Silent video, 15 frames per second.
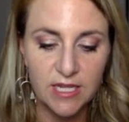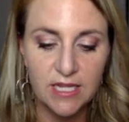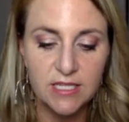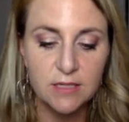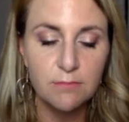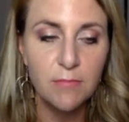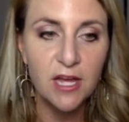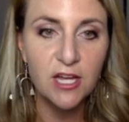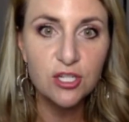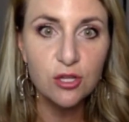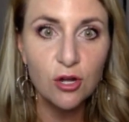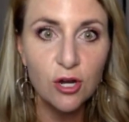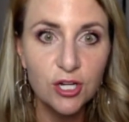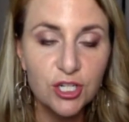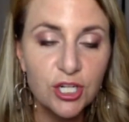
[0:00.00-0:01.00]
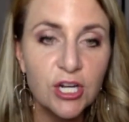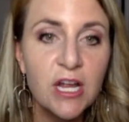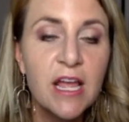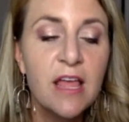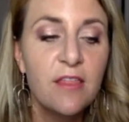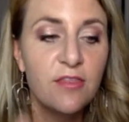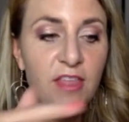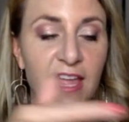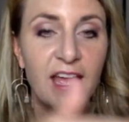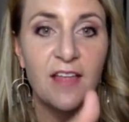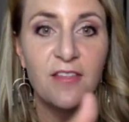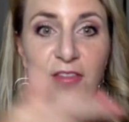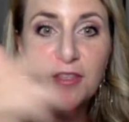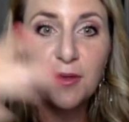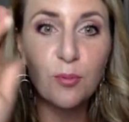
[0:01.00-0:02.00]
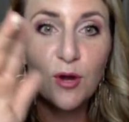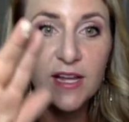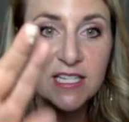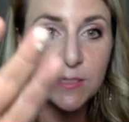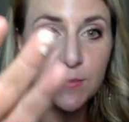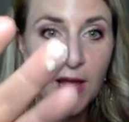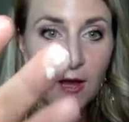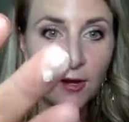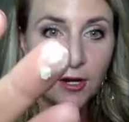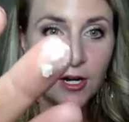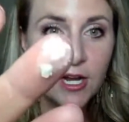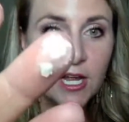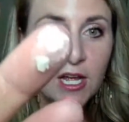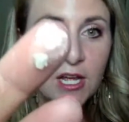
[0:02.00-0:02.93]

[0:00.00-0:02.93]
It's much larger than the pressed powder.